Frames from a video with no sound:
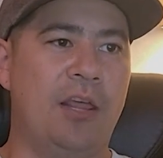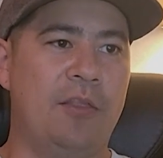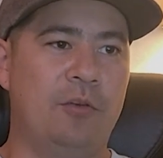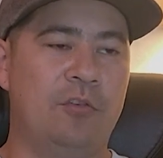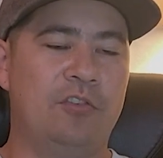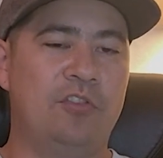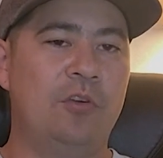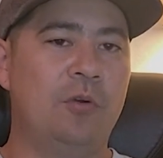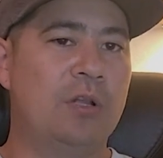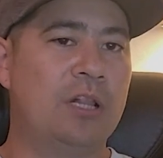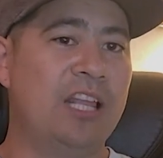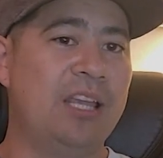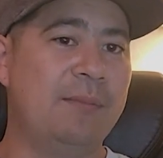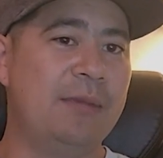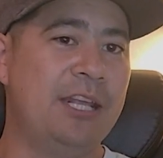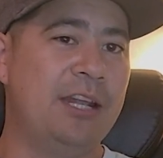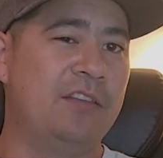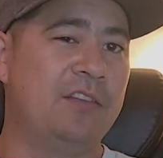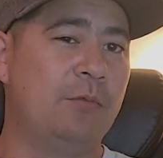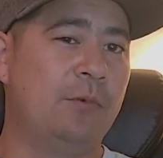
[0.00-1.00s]
They're still
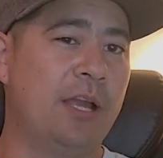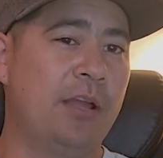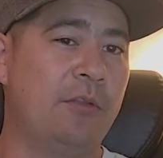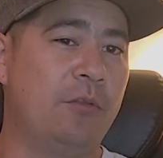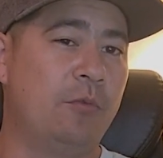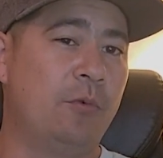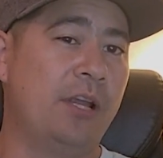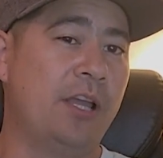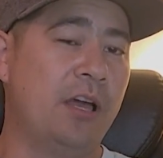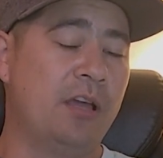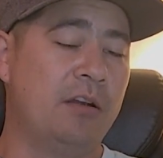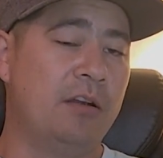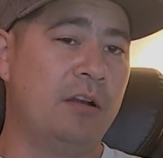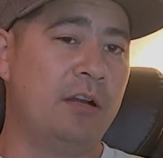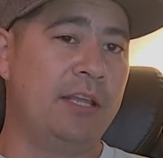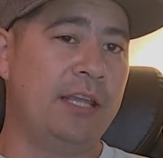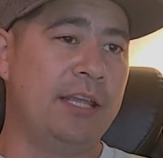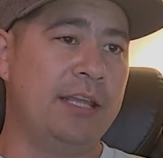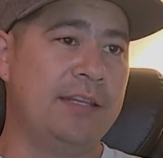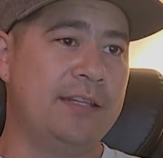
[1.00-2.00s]
claiming it's around
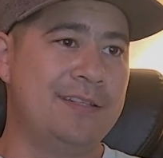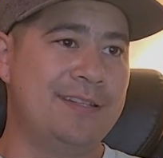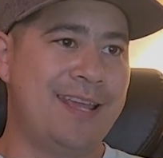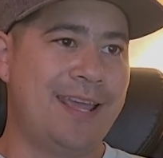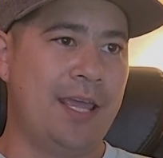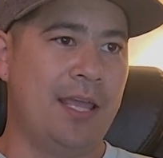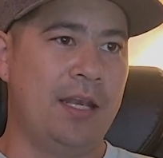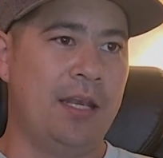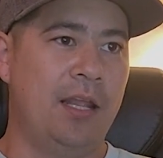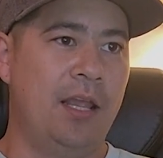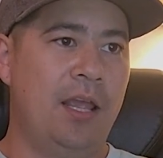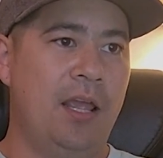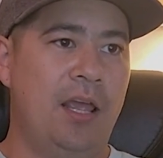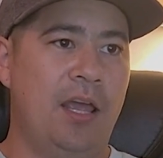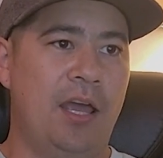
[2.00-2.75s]
310